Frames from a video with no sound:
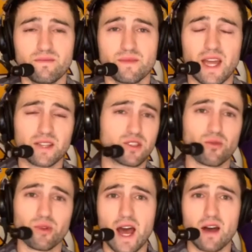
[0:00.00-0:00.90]
That's the
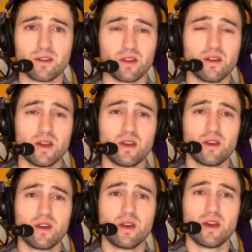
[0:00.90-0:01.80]
reality.
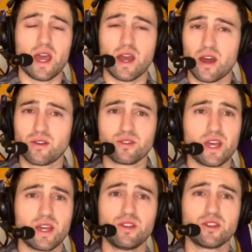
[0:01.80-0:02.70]
And I
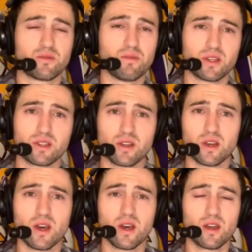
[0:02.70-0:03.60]
understand he just missed
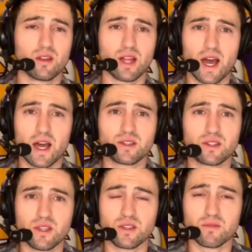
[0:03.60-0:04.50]
the last
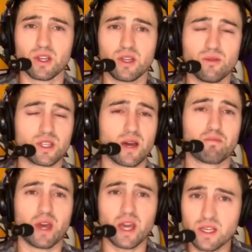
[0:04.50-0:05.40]
season, but he was on
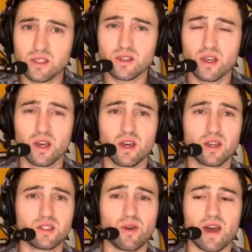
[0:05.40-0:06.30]
pace
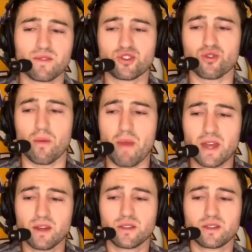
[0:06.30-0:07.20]
to have a
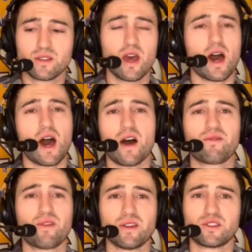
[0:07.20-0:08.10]
tremendous
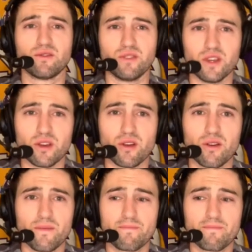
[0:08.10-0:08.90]
offensive year,